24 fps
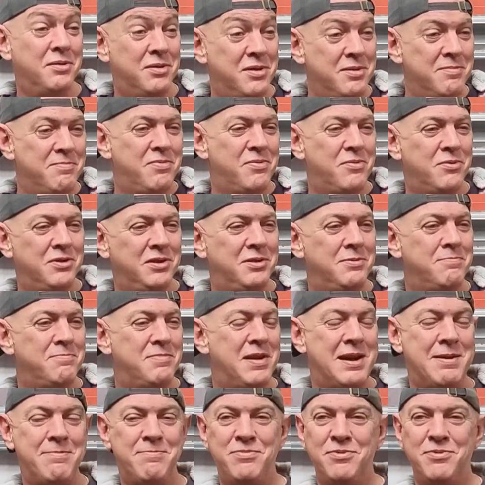good points and
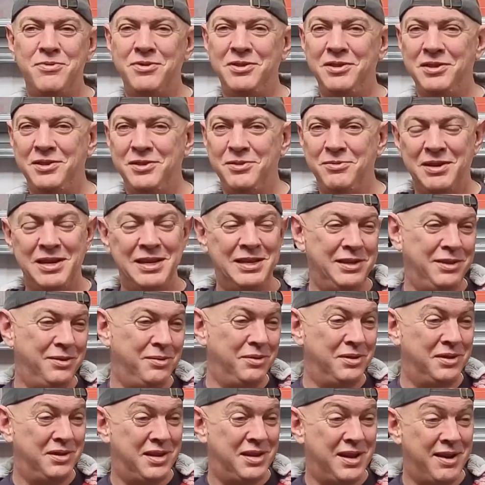bad points and all that
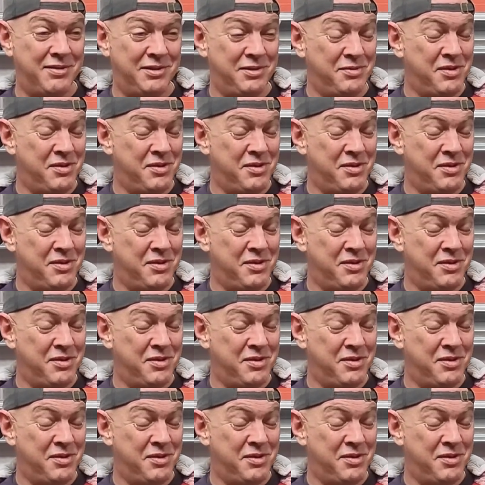sort of stuff.